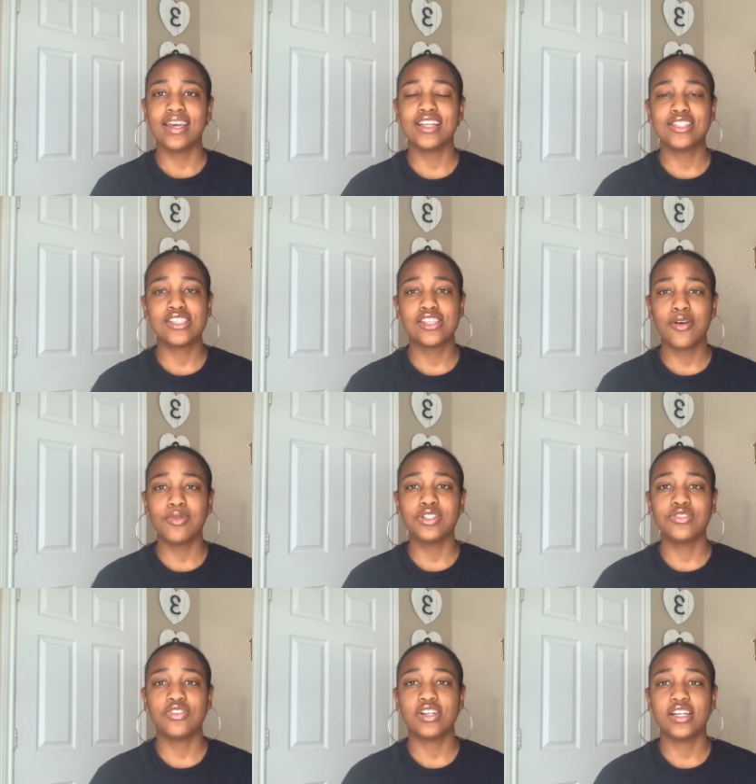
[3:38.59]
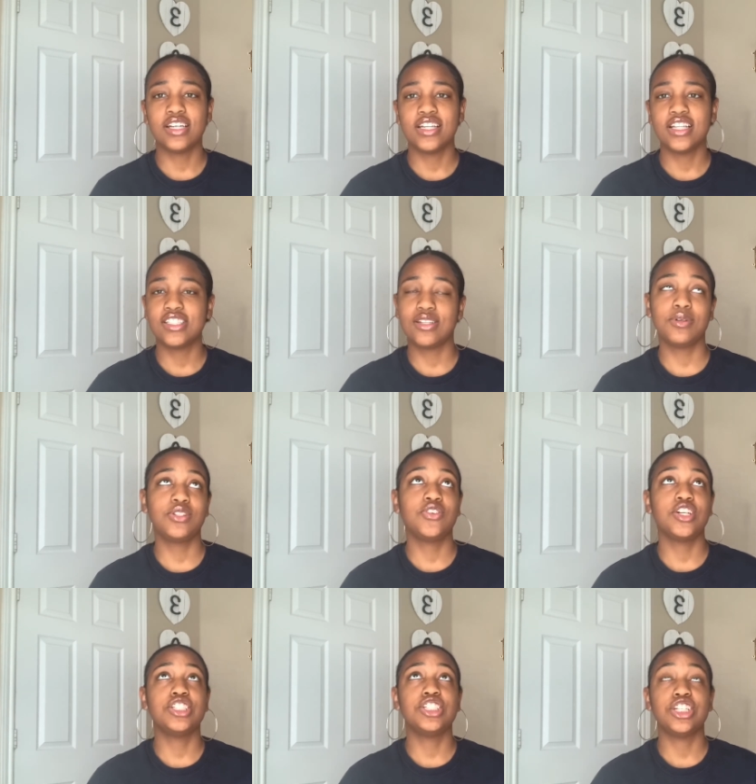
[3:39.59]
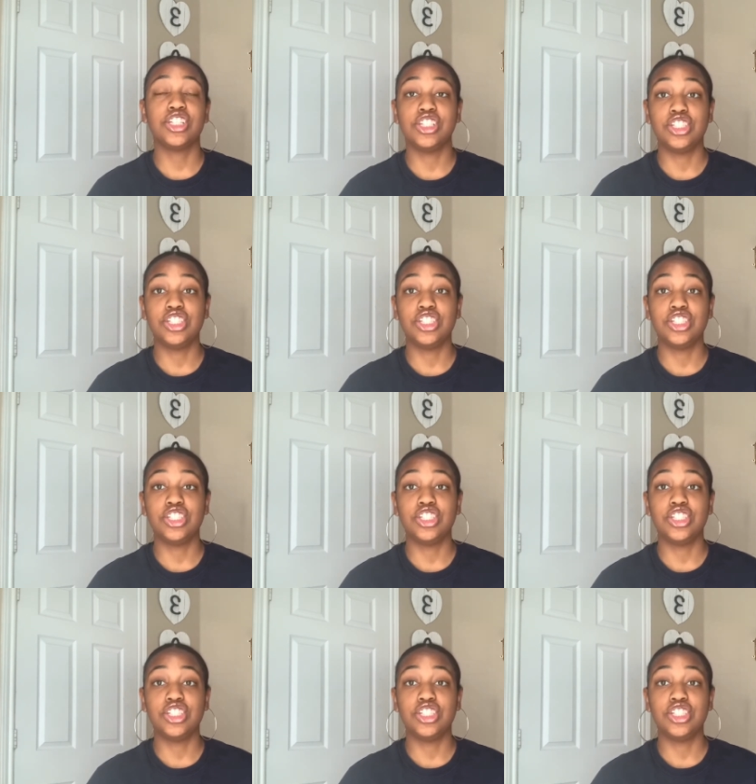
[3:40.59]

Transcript: It's so much fun. It's so much fun to